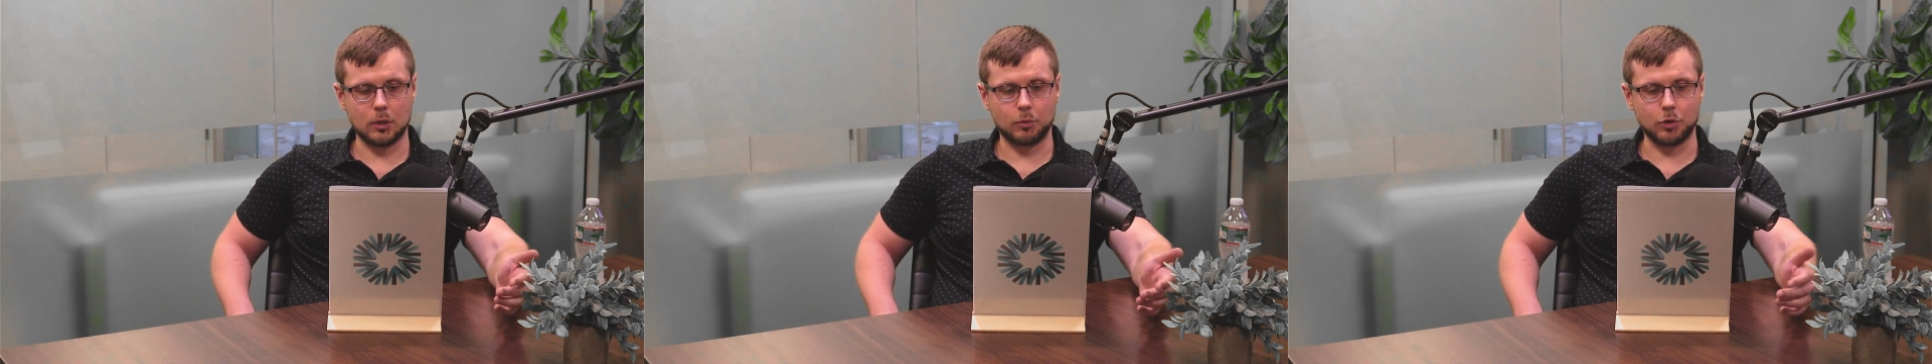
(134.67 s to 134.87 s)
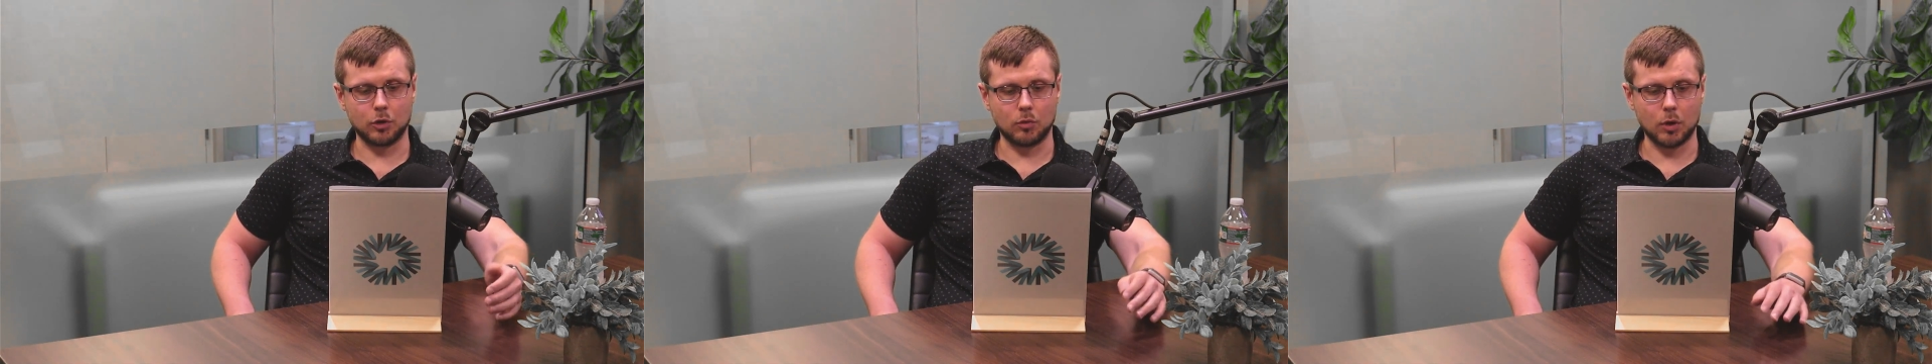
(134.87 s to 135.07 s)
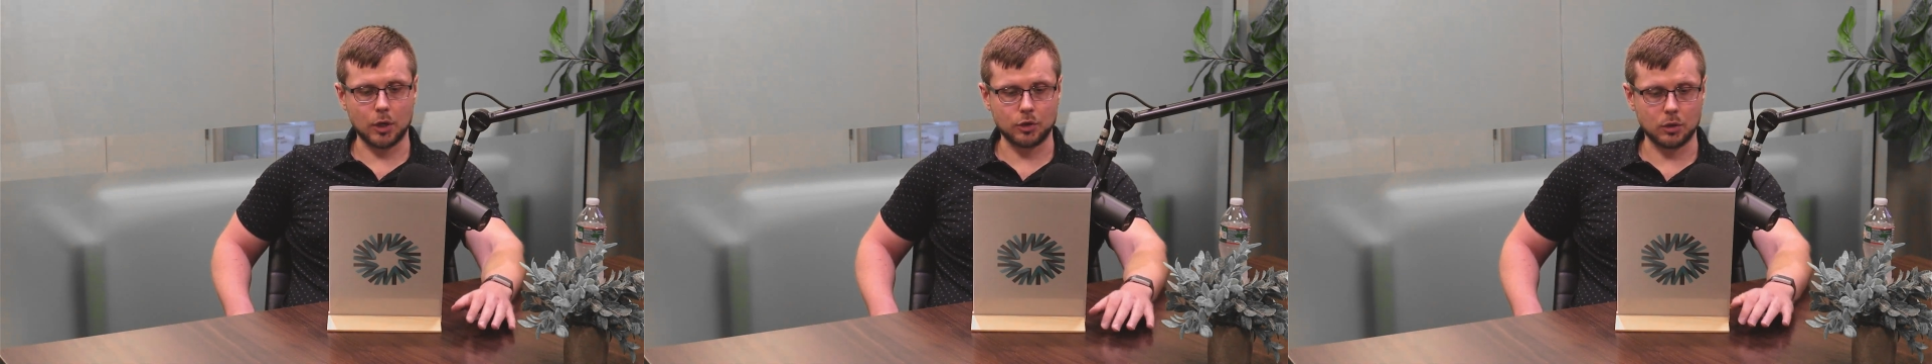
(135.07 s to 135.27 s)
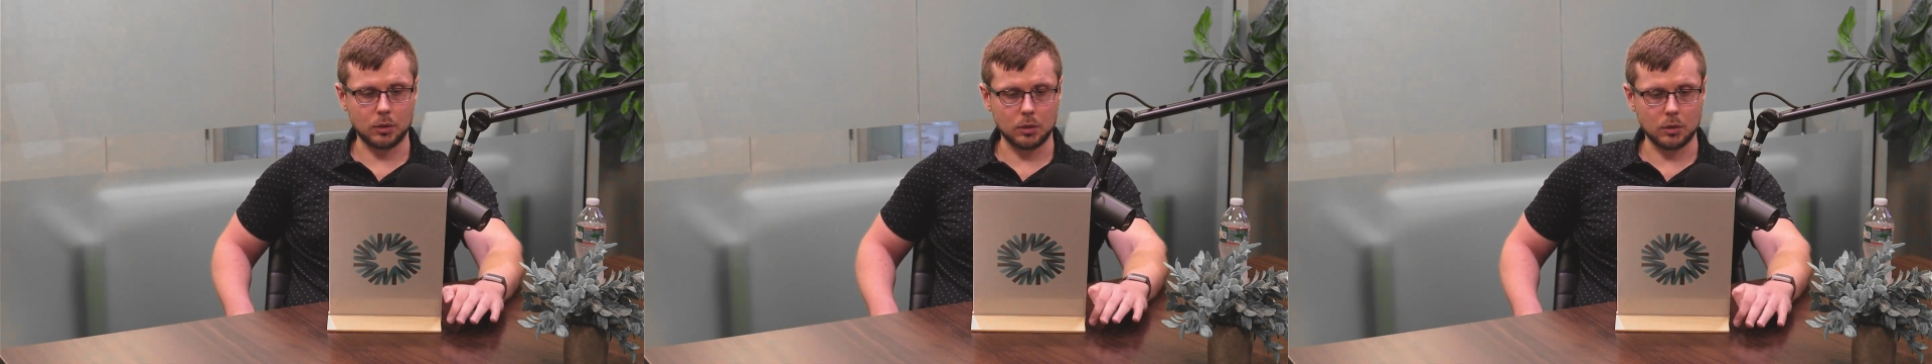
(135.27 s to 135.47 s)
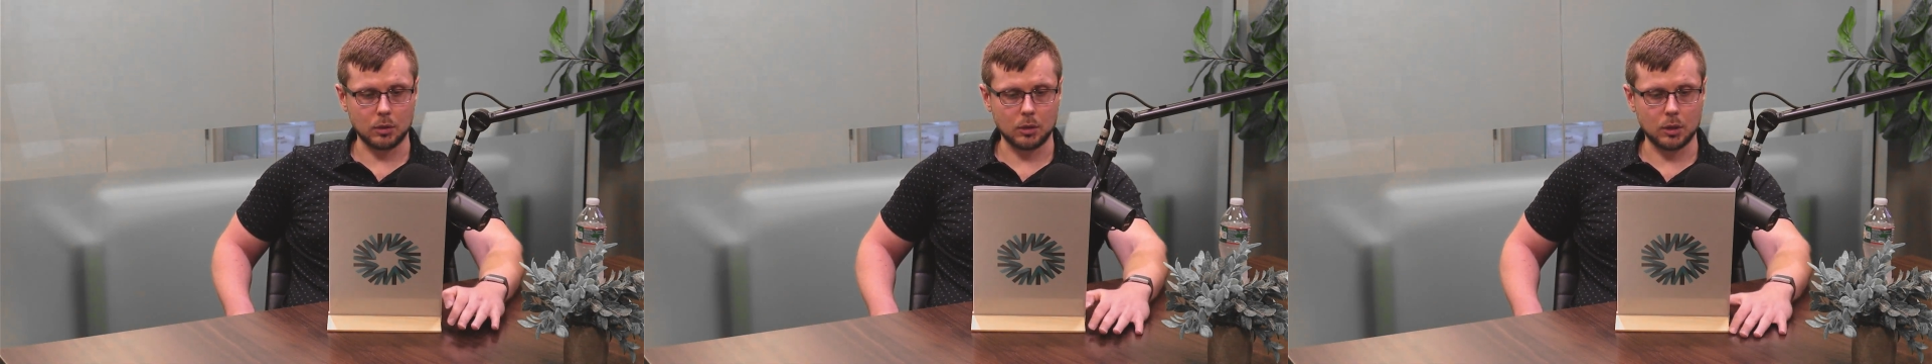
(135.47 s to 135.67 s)
kind of
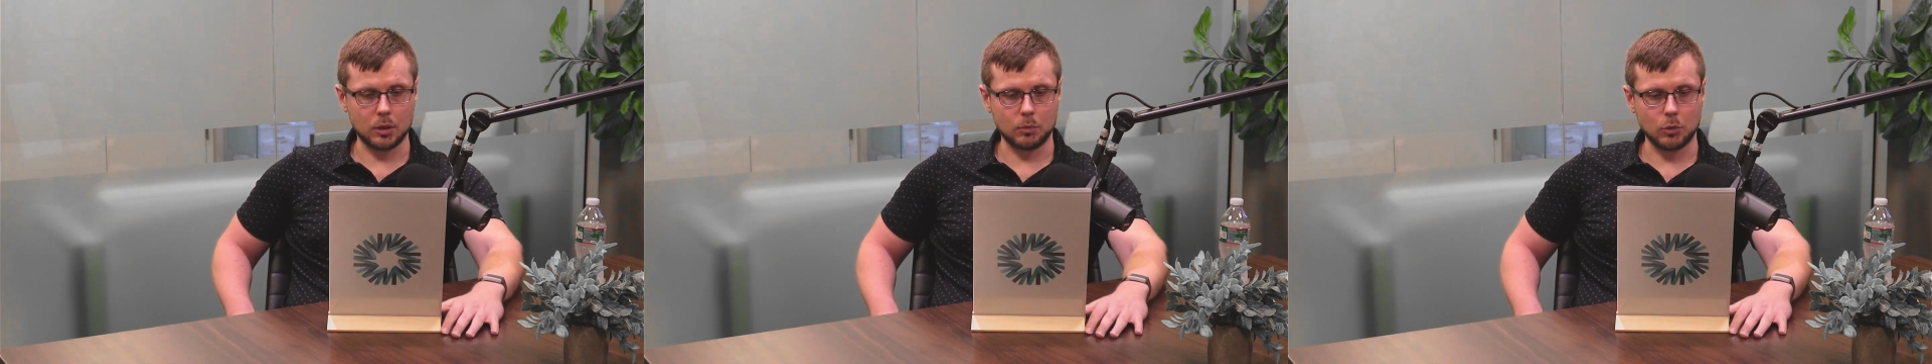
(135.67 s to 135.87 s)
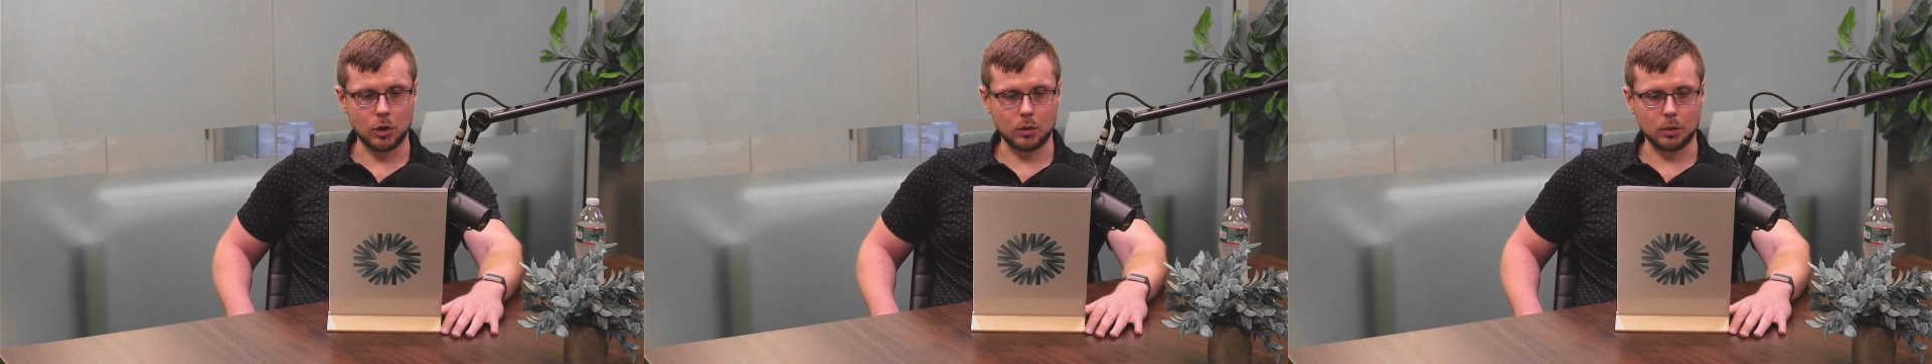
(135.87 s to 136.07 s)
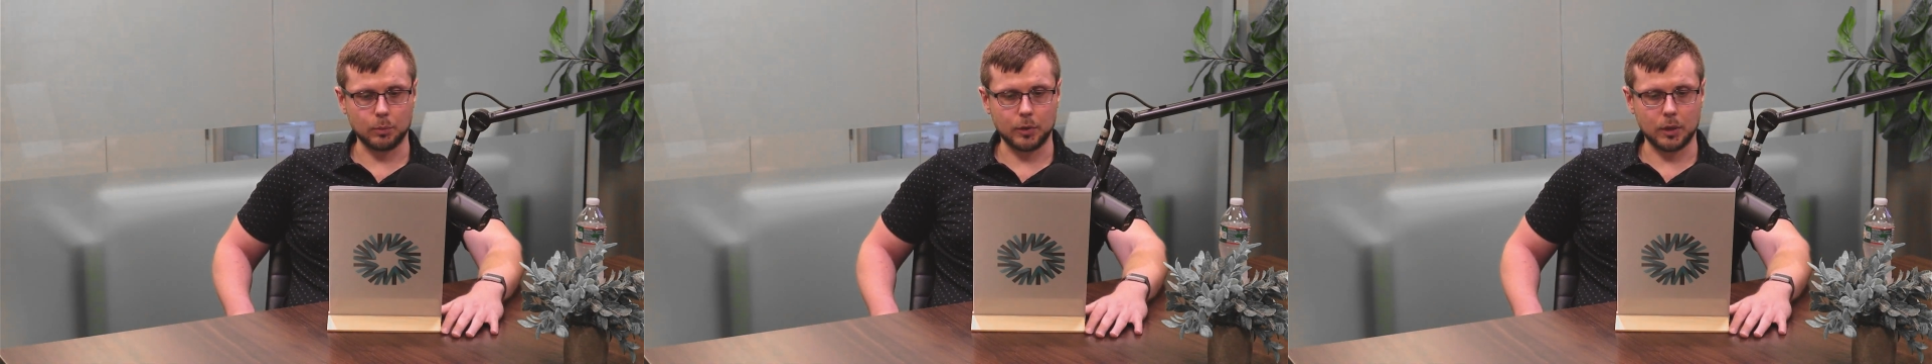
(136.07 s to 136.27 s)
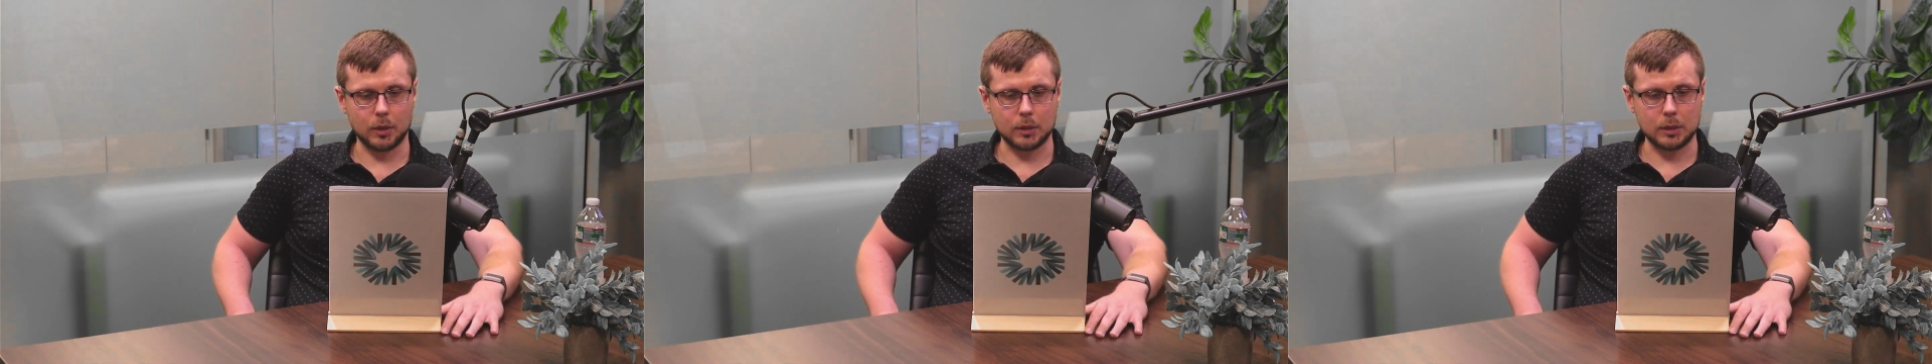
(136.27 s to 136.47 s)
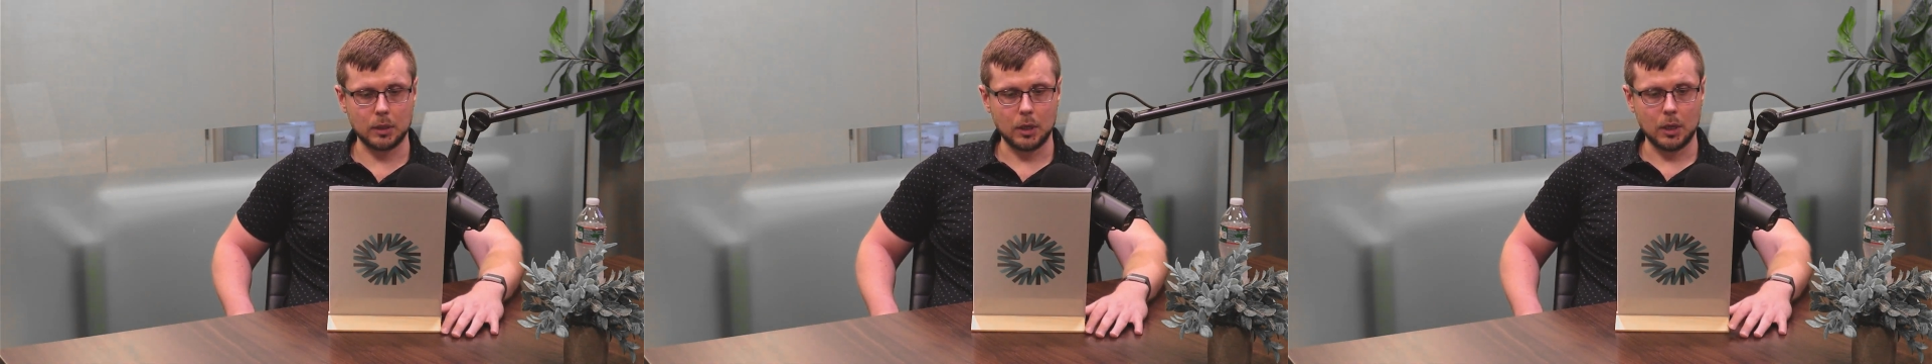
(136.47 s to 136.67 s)
progression in the
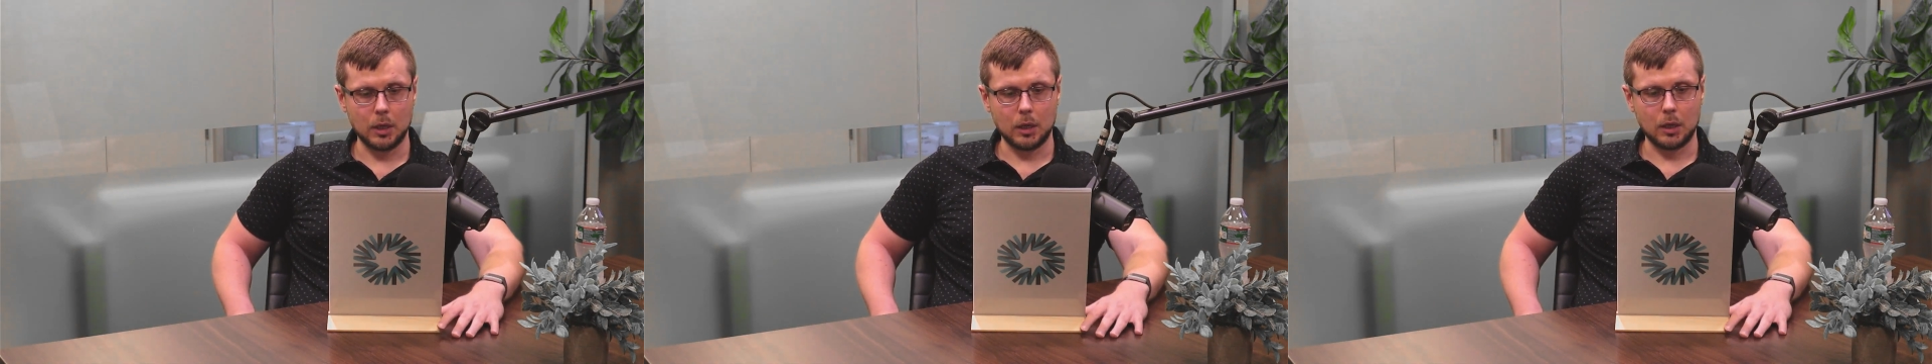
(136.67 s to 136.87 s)
marketplace